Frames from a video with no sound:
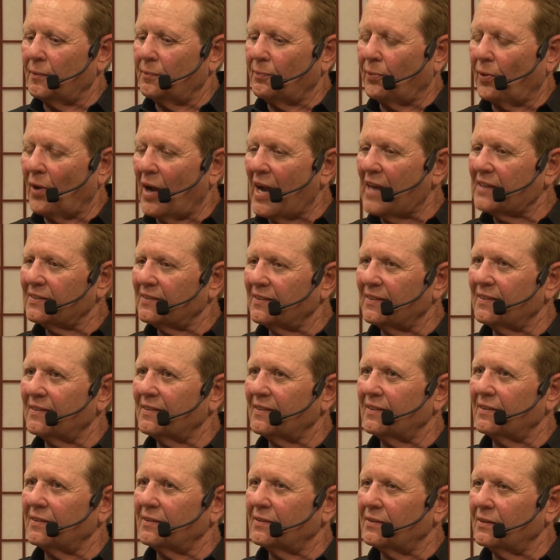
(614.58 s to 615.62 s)
process
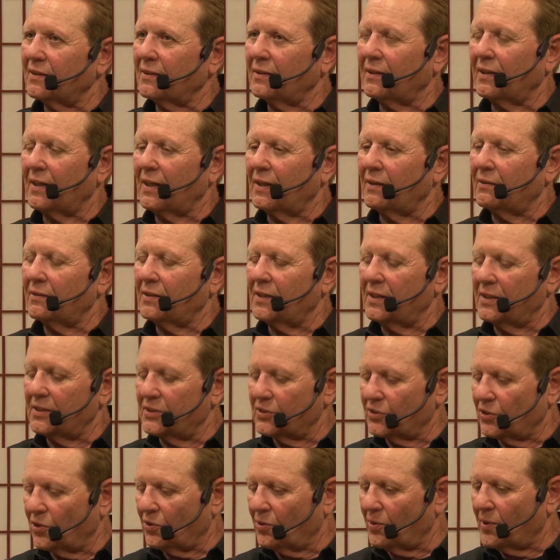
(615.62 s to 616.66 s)

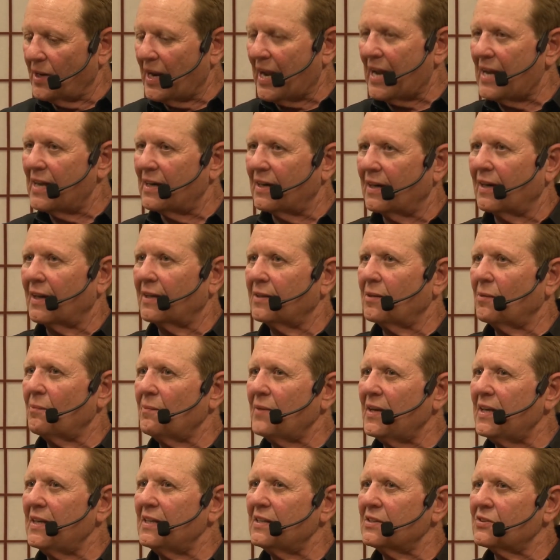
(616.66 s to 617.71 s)
is created and the
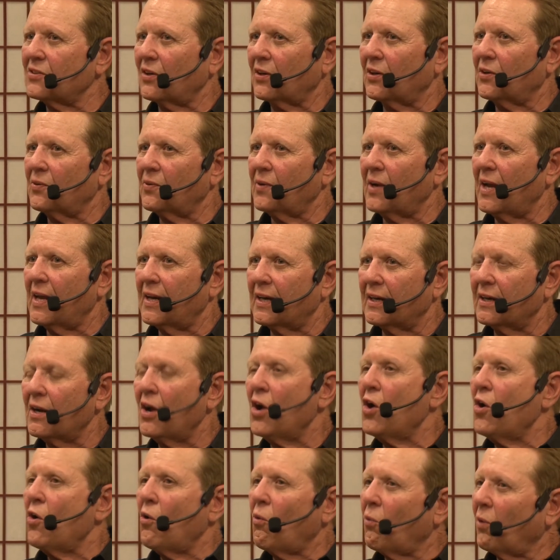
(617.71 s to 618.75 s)
means are created
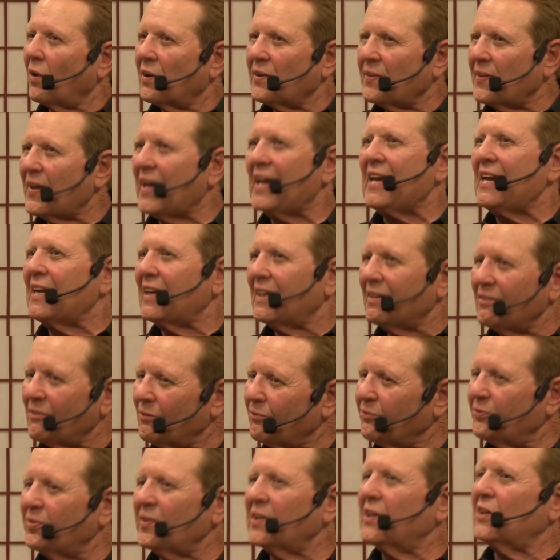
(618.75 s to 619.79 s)
where they can
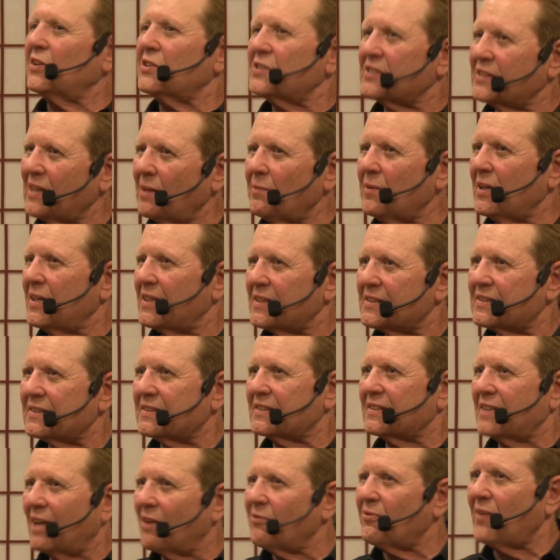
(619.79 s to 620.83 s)
figure some of this
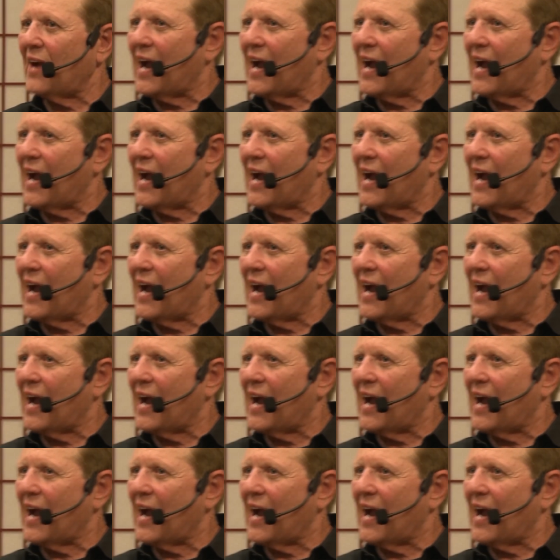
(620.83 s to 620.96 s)
stuff